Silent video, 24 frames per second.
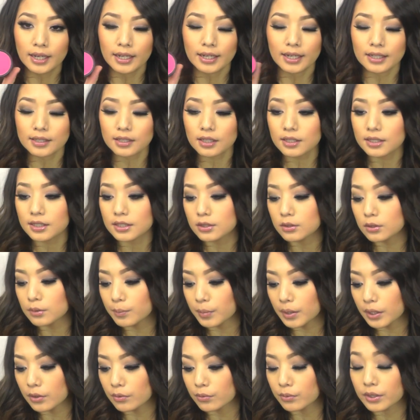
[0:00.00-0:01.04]
and I thought this would
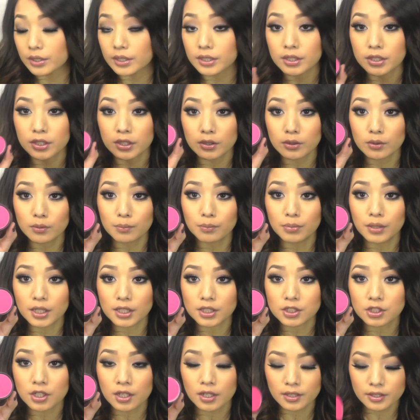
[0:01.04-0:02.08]
be a really cute
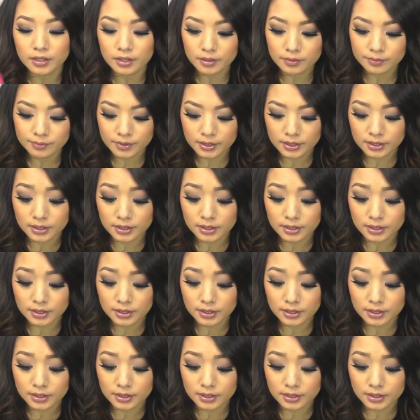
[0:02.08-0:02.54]
blush color.